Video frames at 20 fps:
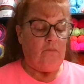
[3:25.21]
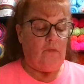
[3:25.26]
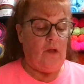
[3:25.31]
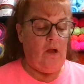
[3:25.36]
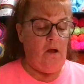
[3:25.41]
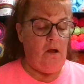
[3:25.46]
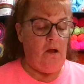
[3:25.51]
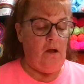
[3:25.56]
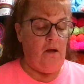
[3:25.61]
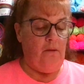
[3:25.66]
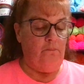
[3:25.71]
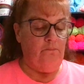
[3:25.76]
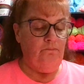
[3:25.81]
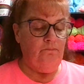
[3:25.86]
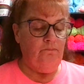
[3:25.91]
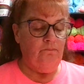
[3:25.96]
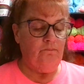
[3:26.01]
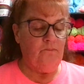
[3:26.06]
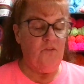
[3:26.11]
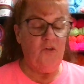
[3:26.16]

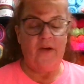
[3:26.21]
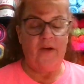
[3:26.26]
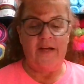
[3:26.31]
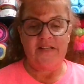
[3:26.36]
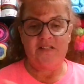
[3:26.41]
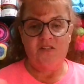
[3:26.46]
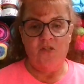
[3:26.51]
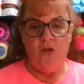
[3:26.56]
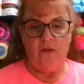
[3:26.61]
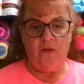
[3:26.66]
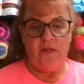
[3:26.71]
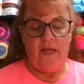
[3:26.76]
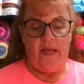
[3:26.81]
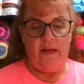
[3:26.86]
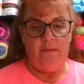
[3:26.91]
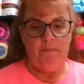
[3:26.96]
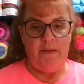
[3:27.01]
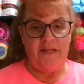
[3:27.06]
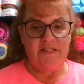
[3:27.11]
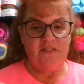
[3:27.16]
You guys know the
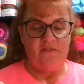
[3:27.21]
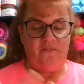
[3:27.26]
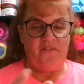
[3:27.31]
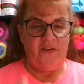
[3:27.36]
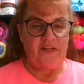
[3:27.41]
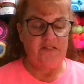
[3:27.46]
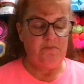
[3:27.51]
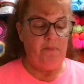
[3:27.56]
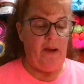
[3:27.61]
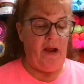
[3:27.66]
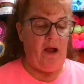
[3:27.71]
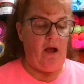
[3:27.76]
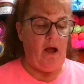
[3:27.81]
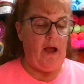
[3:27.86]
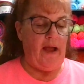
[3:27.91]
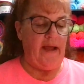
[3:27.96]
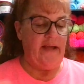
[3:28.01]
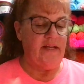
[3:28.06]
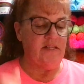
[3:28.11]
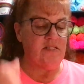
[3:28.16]
MS affects my
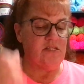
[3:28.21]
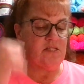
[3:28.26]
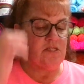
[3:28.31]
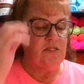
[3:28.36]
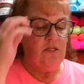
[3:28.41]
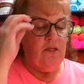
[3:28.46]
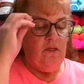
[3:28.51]
eyes,